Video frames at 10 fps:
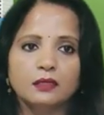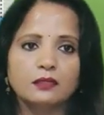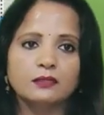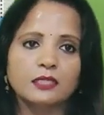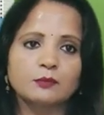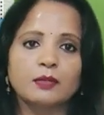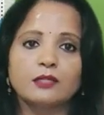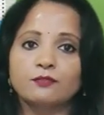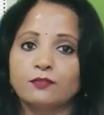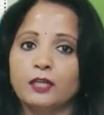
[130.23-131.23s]

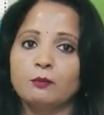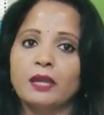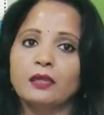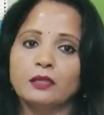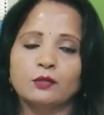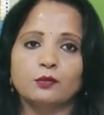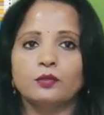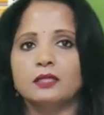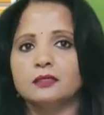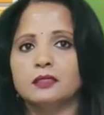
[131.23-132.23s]
e-assessment feedback
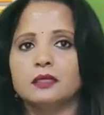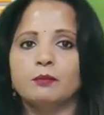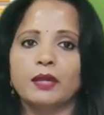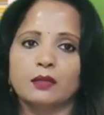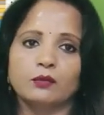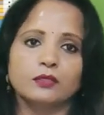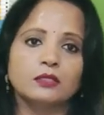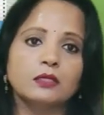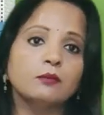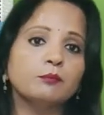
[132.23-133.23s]
into digital
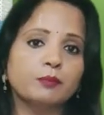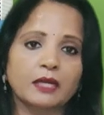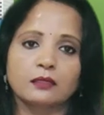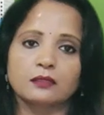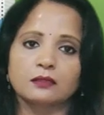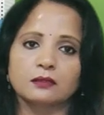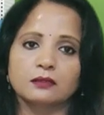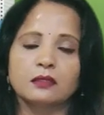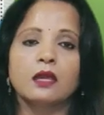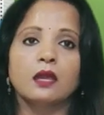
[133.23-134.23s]
pedagogy practices.
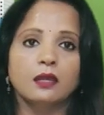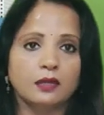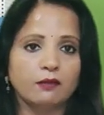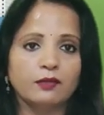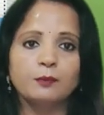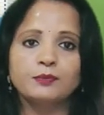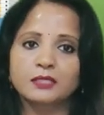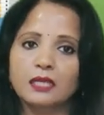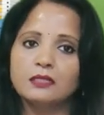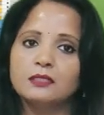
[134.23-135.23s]
Develop
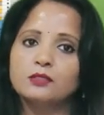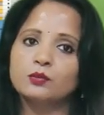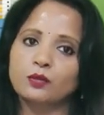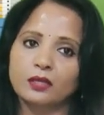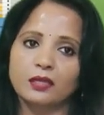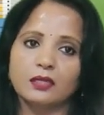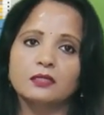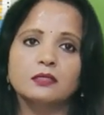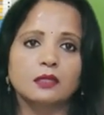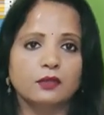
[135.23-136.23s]
skills to
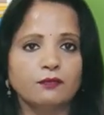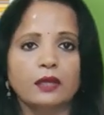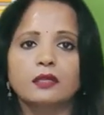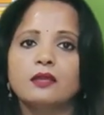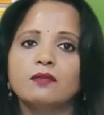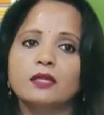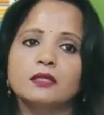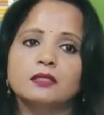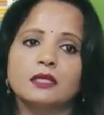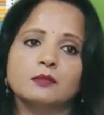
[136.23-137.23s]
create effective
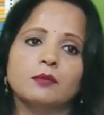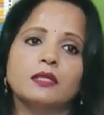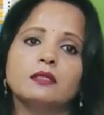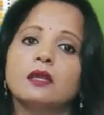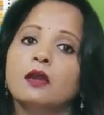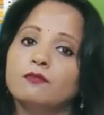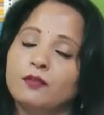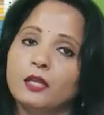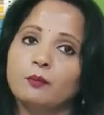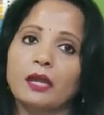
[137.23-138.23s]
e-assessment
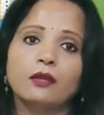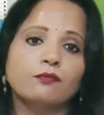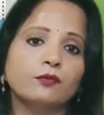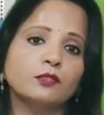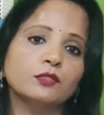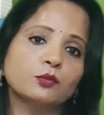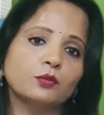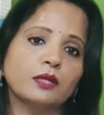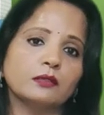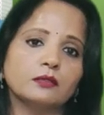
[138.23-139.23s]
feedback for
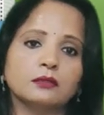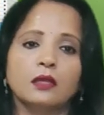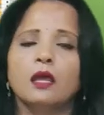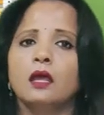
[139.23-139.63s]
students.